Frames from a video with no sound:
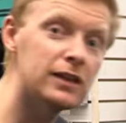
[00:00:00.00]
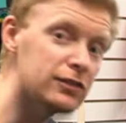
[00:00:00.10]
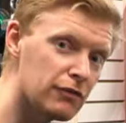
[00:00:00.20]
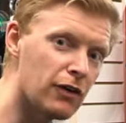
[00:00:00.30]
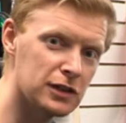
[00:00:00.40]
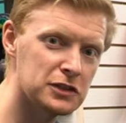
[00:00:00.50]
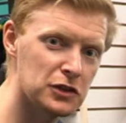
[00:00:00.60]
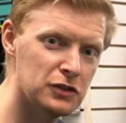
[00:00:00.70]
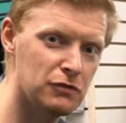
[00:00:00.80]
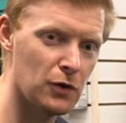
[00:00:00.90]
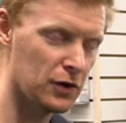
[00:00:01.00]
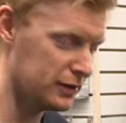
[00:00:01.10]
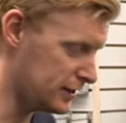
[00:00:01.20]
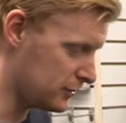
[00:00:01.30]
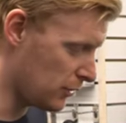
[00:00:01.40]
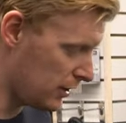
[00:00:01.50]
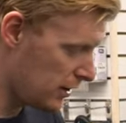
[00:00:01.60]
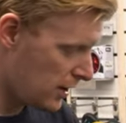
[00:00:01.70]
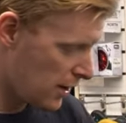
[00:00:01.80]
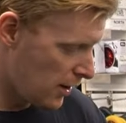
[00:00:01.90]
It's the Fox 34 on this one
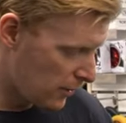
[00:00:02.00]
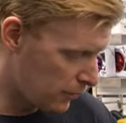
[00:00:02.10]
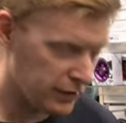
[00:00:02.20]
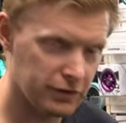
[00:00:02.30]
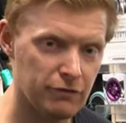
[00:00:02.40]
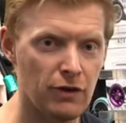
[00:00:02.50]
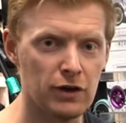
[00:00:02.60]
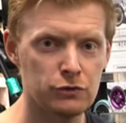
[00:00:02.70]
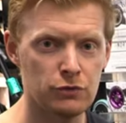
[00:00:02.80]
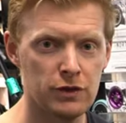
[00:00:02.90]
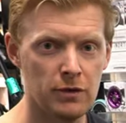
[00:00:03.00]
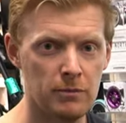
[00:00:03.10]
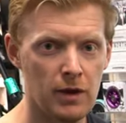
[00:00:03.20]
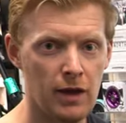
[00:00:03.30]
with the Fox Rhythm